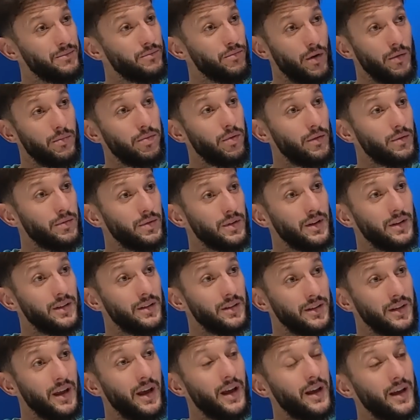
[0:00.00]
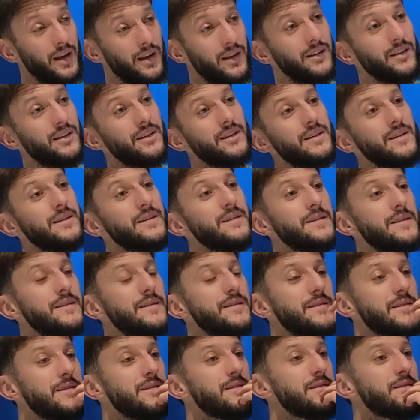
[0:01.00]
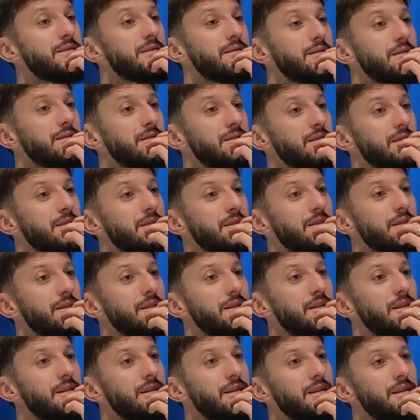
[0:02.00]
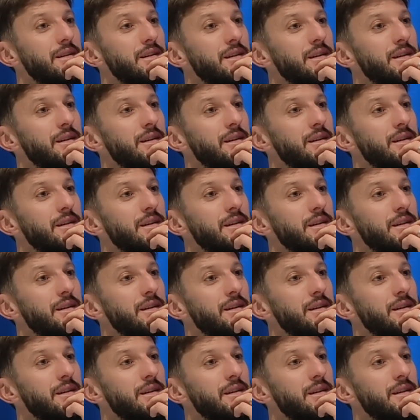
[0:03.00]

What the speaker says: I think off the pitch, I think things like that matter.